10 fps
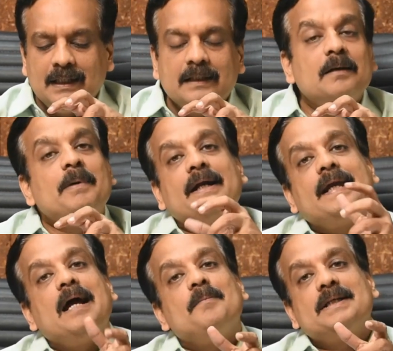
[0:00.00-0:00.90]
the
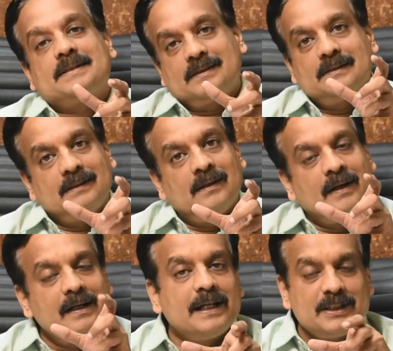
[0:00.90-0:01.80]
mandamus
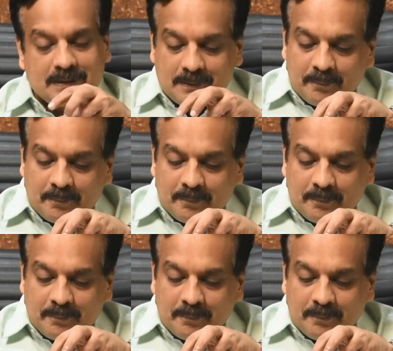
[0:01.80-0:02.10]
writ is